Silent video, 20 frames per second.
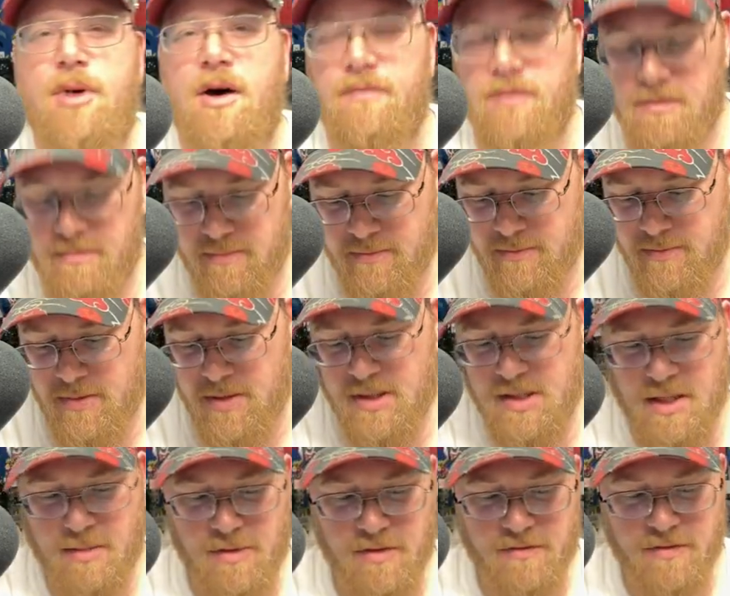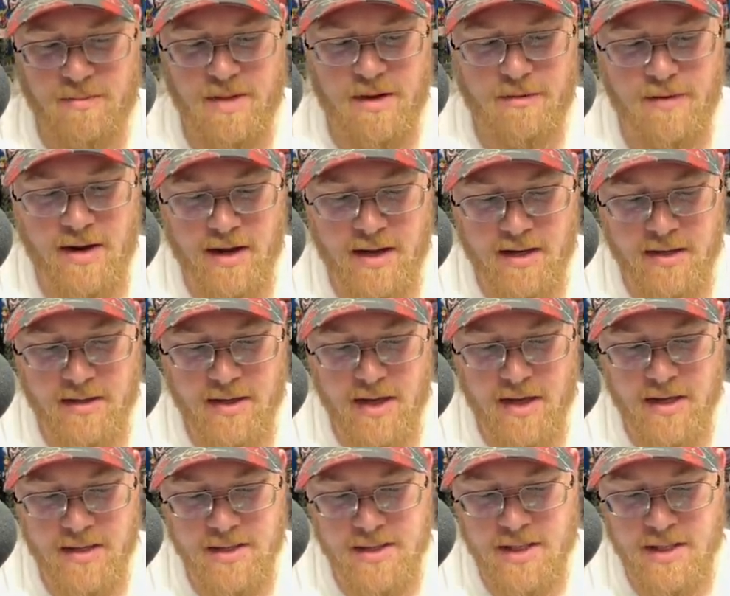of them. Some of them I
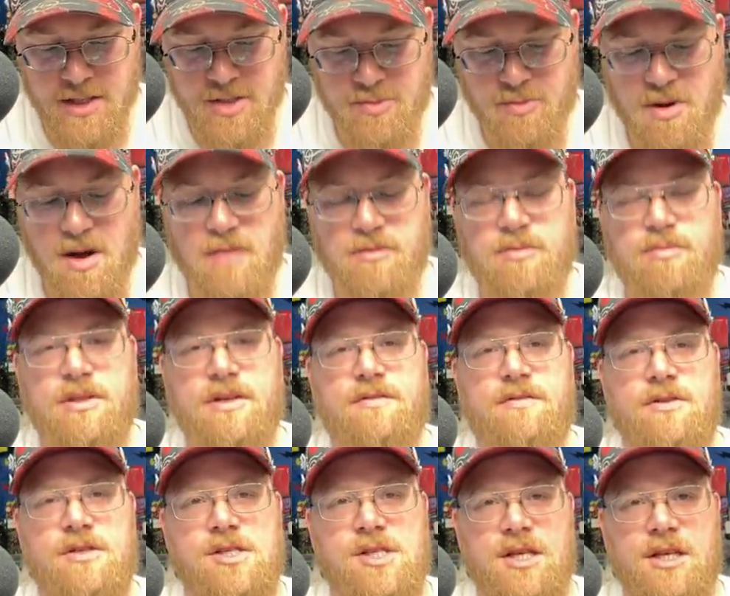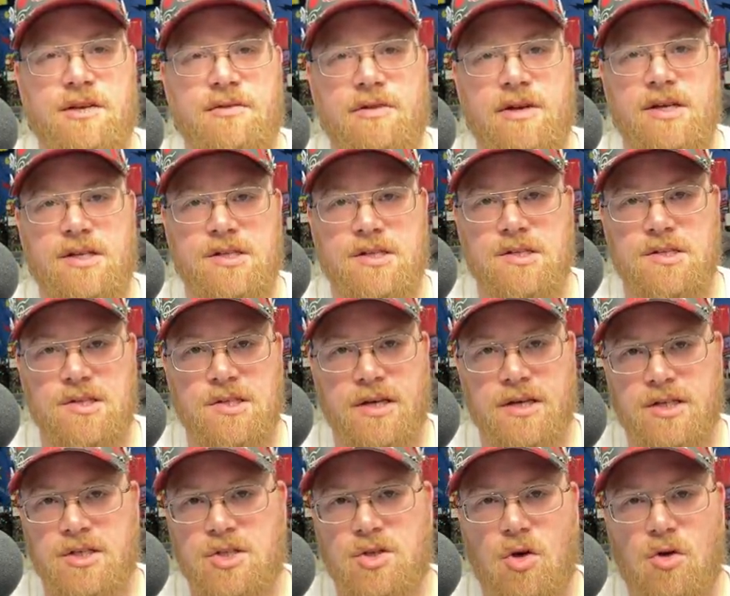recognize, and it's probably for silly reasons.
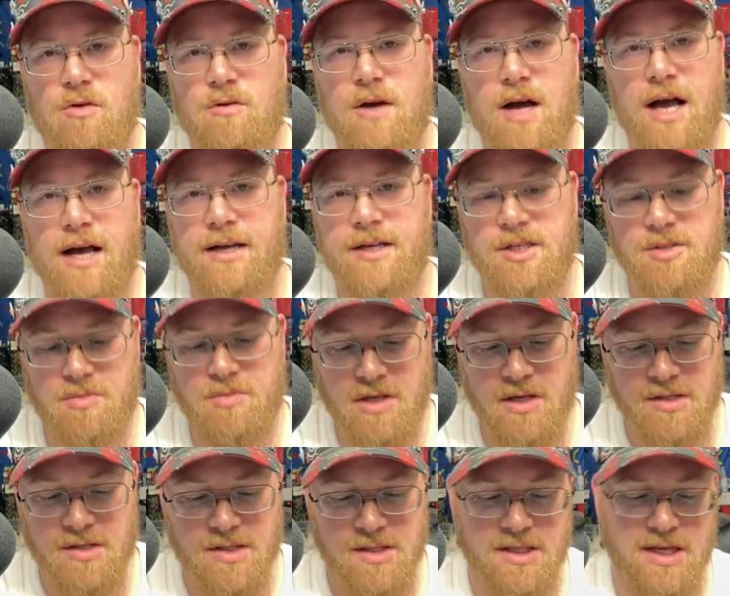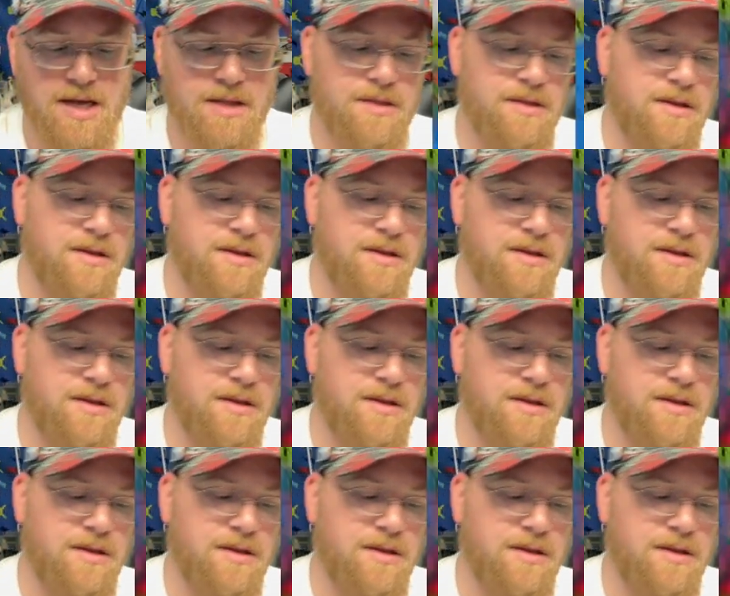Like Solrock, it's because of Death